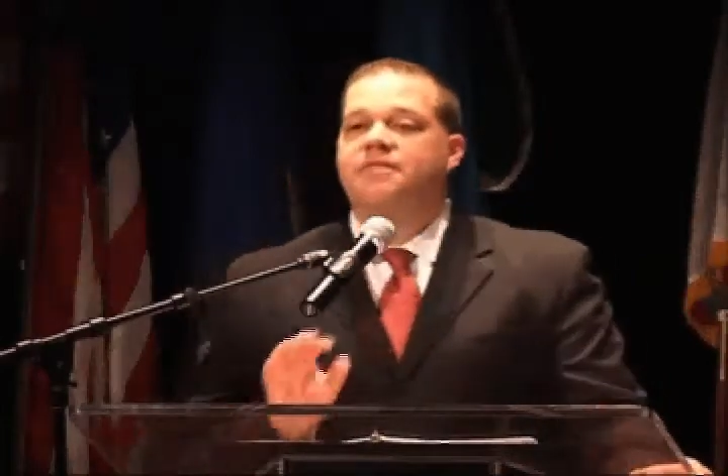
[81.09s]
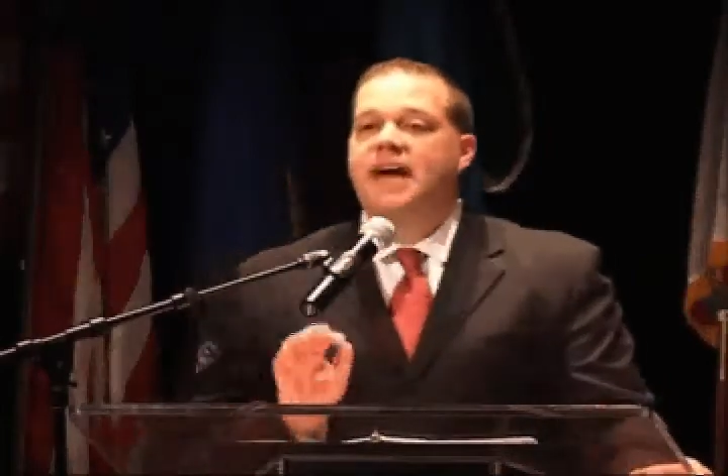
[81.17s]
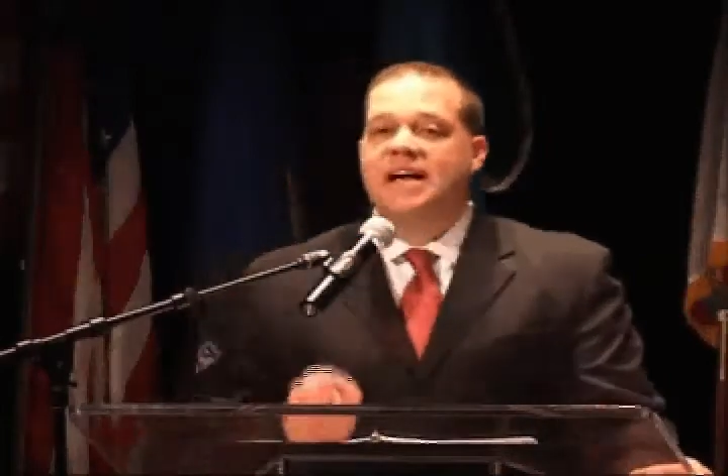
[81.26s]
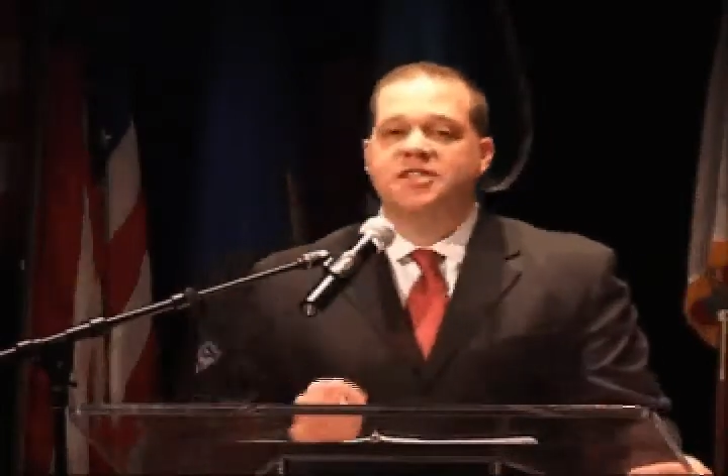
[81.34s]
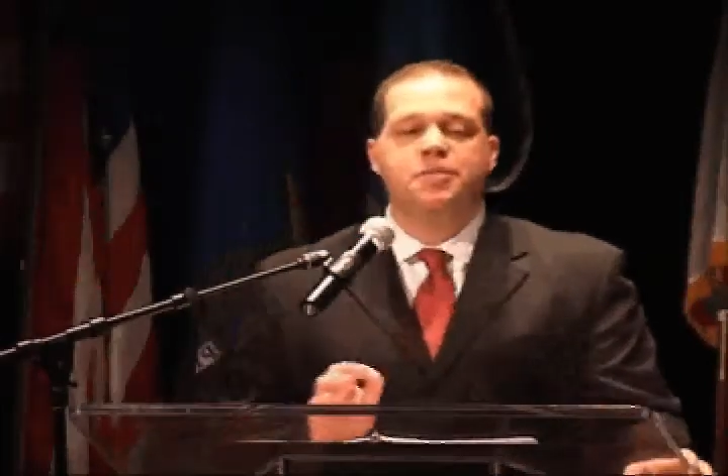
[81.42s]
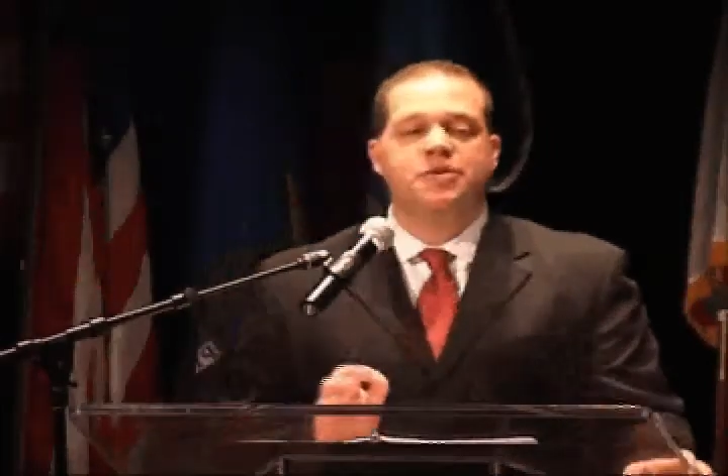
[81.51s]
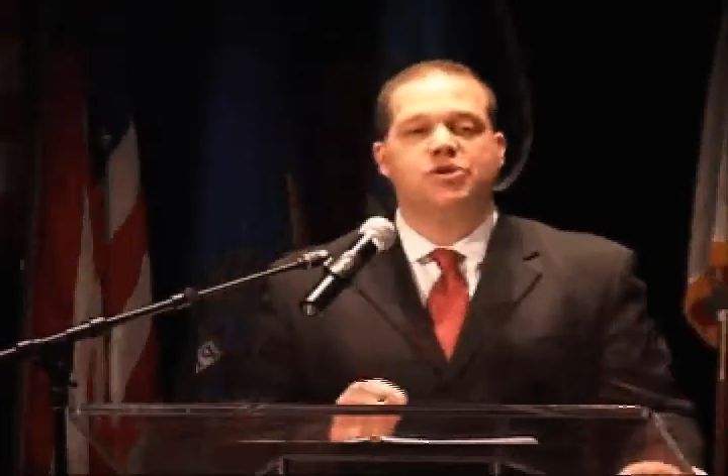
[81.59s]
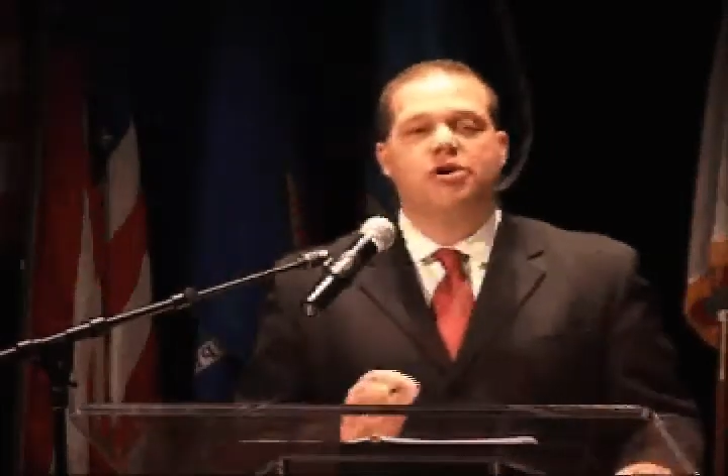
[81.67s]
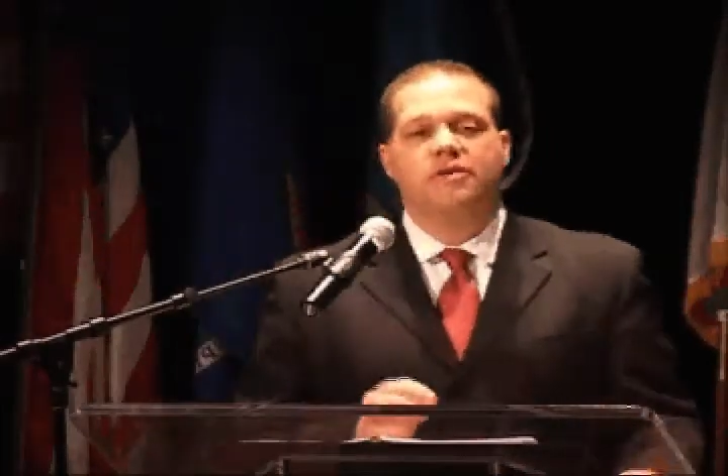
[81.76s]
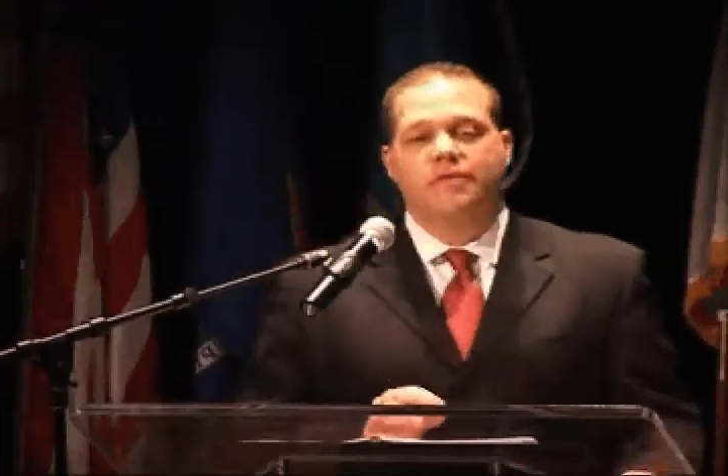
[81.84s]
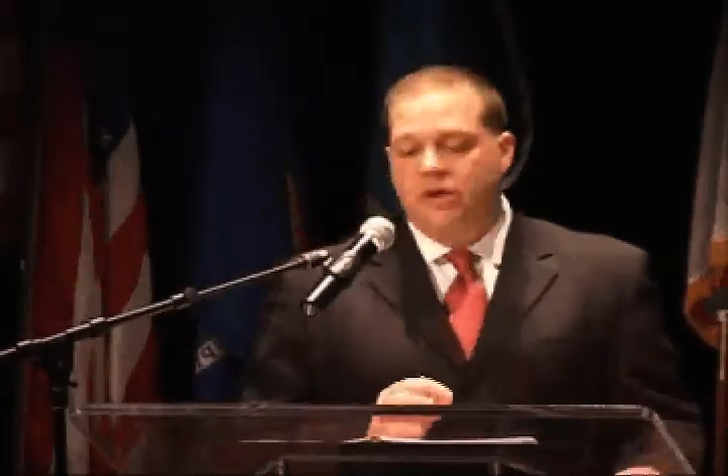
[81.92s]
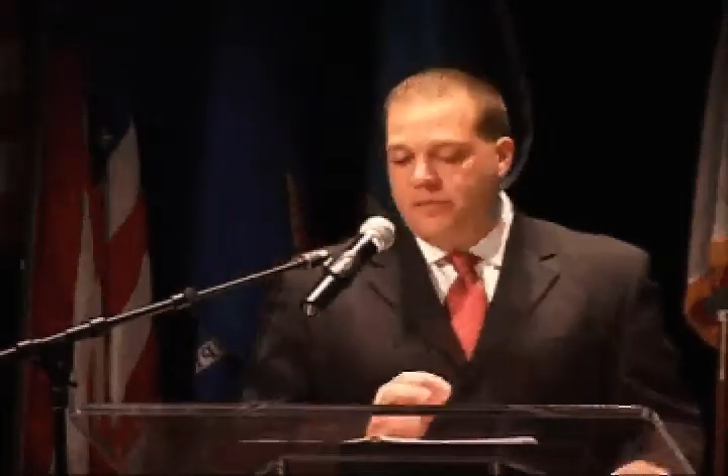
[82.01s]
vast
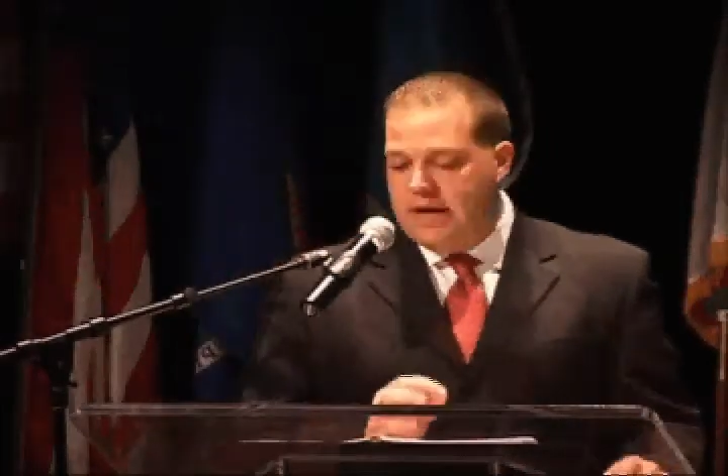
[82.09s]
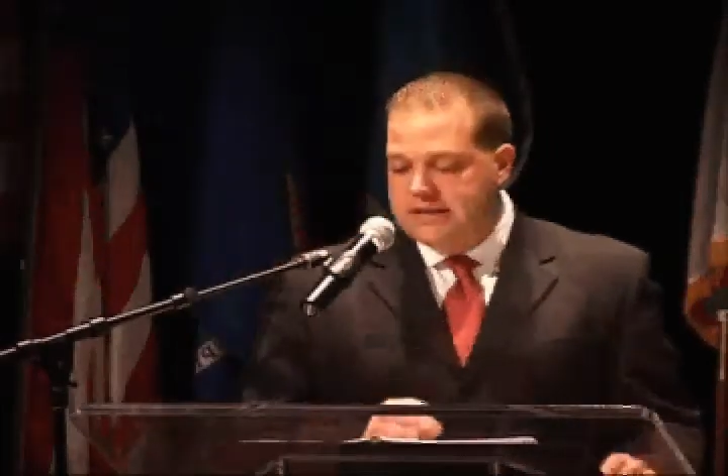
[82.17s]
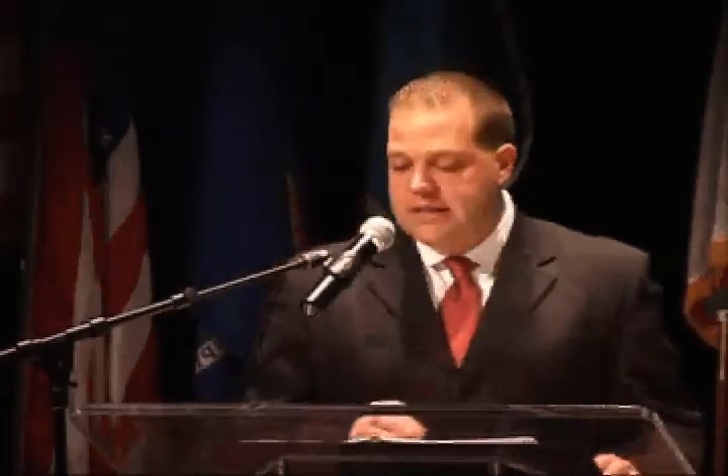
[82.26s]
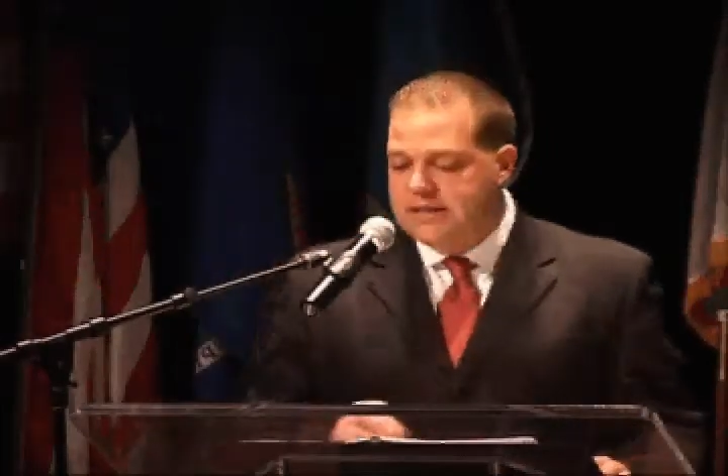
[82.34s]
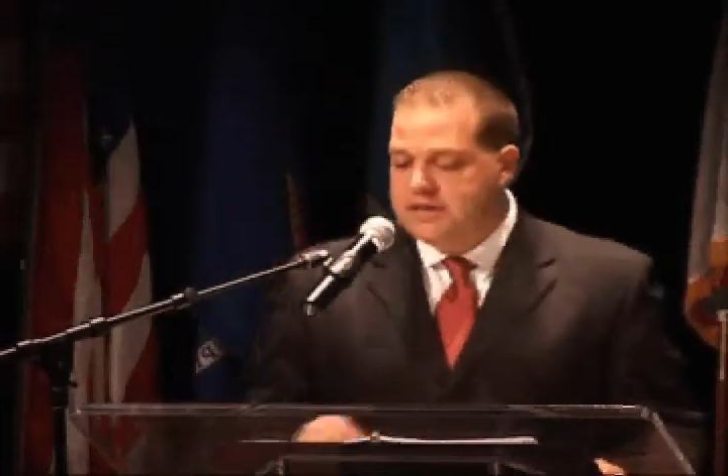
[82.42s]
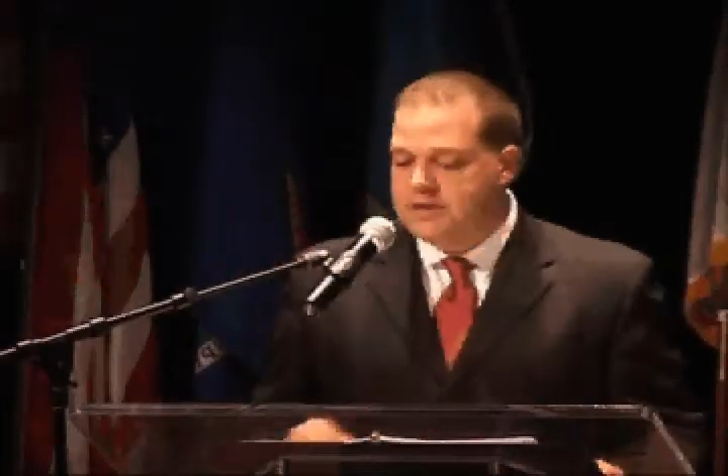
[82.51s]
majority of our residents,